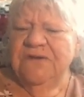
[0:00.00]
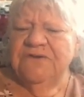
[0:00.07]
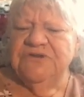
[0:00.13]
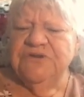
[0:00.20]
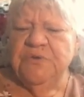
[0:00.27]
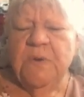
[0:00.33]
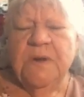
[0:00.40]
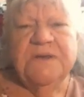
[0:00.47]
here
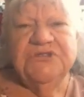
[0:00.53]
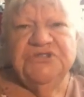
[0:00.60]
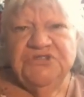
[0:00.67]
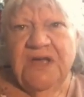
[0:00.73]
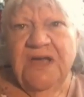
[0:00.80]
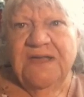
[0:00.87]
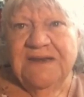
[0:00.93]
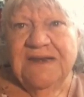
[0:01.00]
she was,
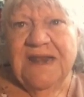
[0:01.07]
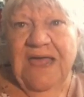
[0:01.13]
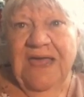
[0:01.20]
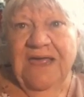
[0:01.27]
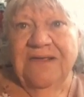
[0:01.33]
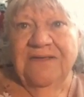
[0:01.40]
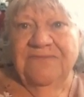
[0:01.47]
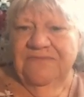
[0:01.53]
shot in
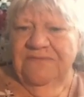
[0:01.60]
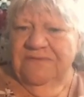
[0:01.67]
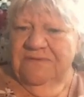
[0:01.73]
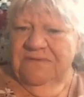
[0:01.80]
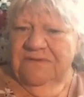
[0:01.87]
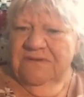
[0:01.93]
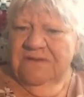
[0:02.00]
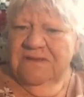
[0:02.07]
life,
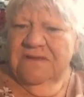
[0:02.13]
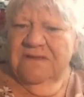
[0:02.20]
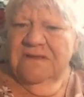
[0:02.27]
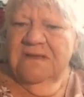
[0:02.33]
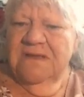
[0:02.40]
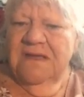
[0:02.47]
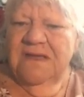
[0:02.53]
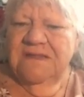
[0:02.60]

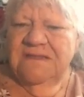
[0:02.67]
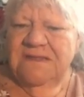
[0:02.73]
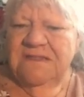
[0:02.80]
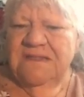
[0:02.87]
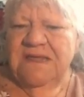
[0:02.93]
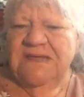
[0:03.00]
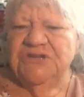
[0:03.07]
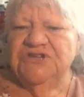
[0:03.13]
and
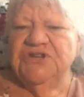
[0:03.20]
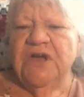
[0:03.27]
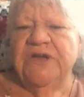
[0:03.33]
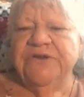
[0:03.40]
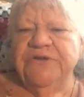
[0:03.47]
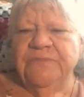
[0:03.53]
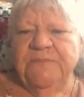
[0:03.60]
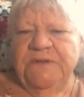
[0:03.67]
then they
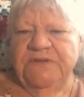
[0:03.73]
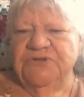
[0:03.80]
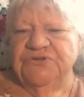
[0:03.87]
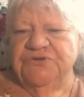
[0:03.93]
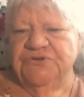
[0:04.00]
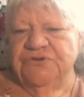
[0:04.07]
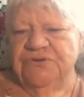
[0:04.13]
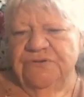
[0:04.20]
shot her
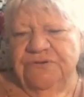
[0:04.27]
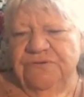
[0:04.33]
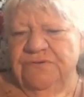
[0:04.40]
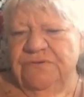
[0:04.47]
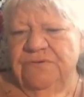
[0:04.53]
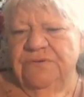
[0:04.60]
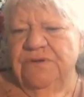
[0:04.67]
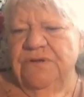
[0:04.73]
picture
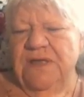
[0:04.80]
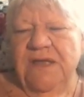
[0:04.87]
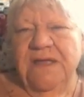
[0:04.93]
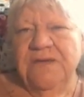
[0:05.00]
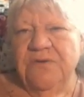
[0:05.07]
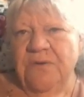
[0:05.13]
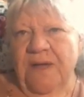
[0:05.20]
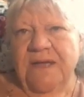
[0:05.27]

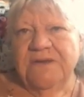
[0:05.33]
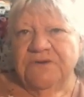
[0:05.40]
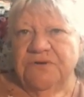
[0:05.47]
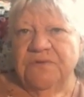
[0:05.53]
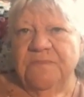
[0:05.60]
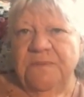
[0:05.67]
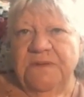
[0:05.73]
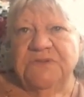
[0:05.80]
and cracked
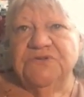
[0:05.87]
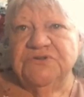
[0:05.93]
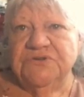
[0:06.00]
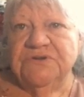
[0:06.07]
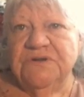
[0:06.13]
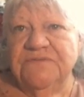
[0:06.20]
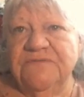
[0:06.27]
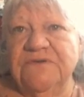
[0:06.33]
her
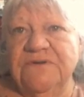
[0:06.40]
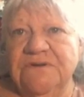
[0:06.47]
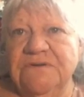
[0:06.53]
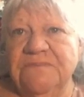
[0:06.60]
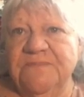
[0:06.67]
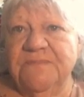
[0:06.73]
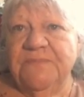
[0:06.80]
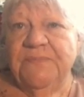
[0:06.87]
picture of her